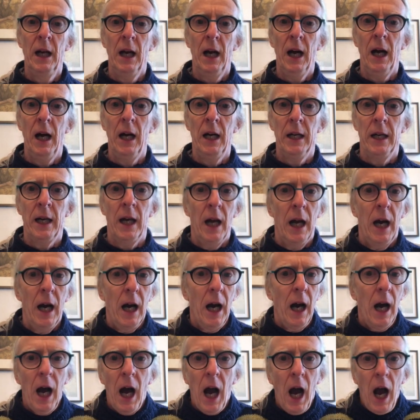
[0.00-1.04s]
I, I,
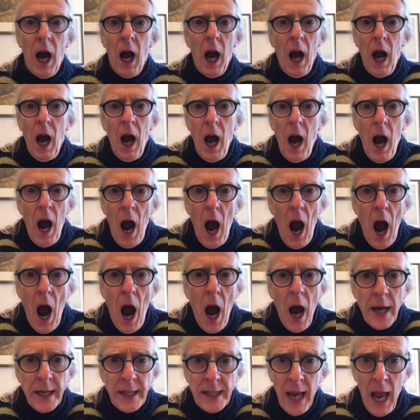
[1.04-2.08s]
I,
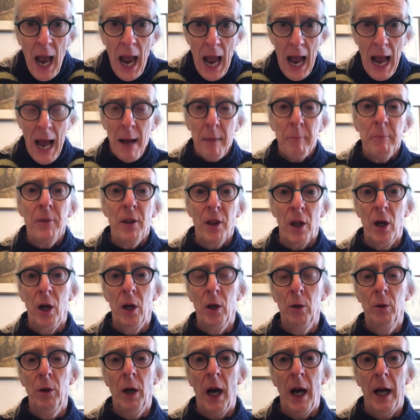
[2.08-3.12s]
I am though,